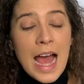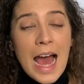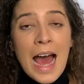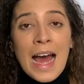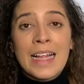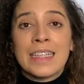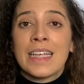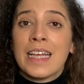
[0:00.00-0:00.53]

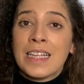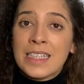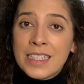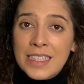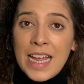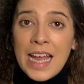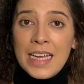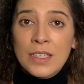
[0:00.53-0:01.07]
And
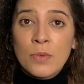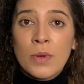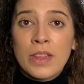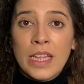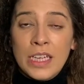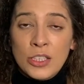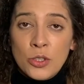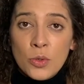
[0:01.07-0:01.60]
instead, what
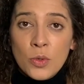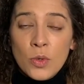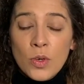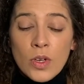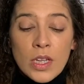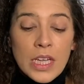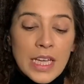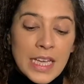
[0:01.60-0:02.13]
they do
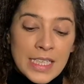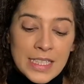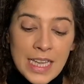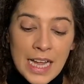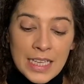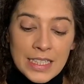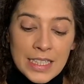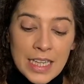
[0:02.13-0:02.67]
is
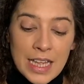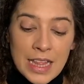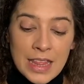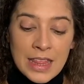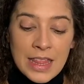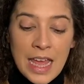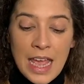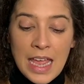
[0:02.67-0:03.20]
that
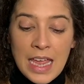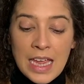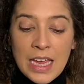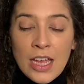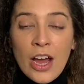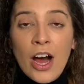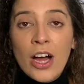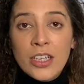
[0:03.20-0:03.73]
they
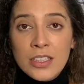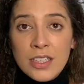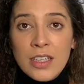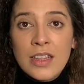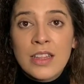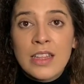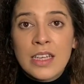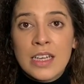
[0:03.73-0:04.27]
cut
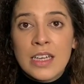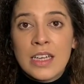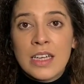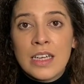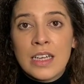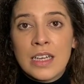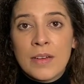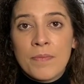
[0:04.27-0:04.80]

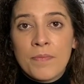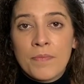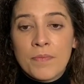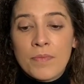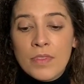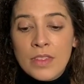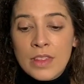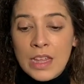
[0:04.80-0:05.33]
the
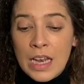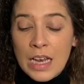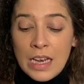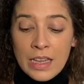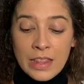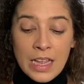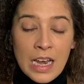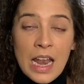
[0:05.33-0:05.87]

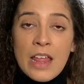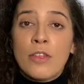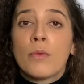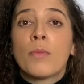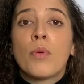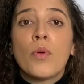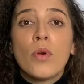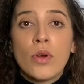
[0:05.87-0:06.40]
leather
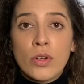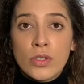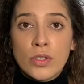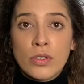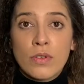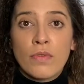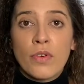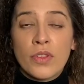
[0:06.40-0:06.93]

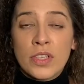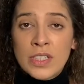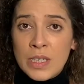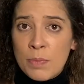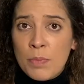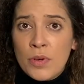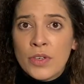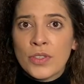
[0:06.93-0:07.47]
pullers for the
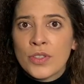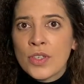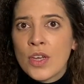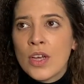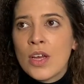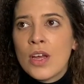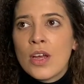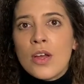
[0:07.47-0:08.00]
zippers,
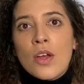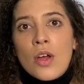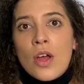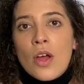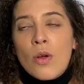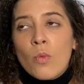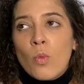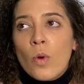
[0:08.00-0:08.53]

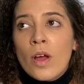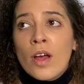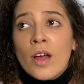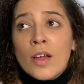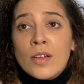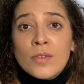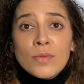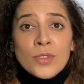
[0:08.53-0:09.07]

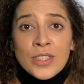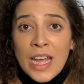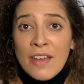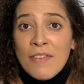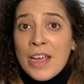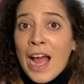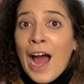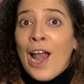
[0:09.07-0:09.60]

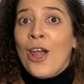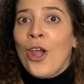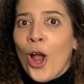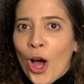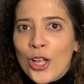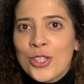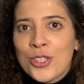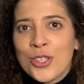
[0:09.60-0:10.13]
saving a
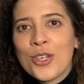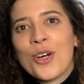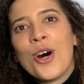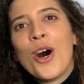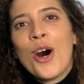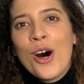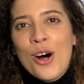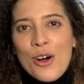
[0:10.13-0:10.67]
lot
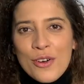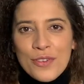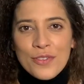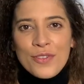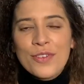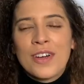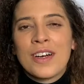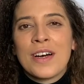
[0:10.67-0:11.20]
of
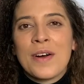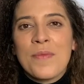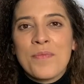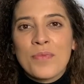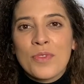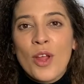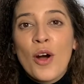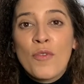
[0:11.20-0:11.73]

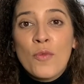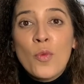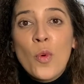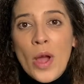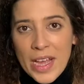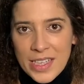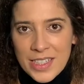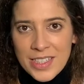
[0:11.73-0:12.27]

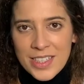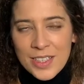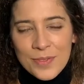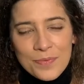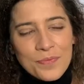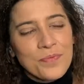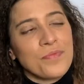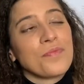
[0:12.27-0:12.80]

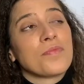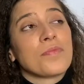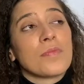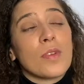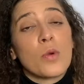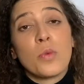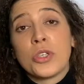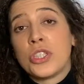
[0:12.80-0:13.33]
waste,
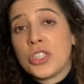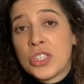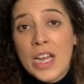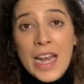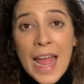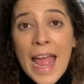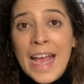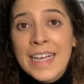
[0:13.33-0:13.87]
which is an
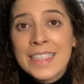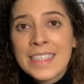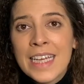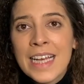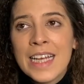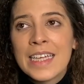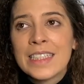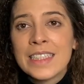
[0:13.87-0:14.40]

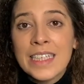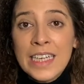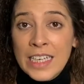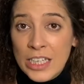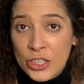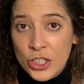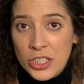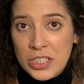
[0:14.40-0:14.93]
excellent
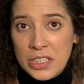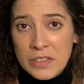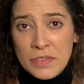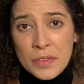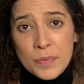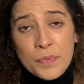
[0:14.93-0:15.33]
initiative.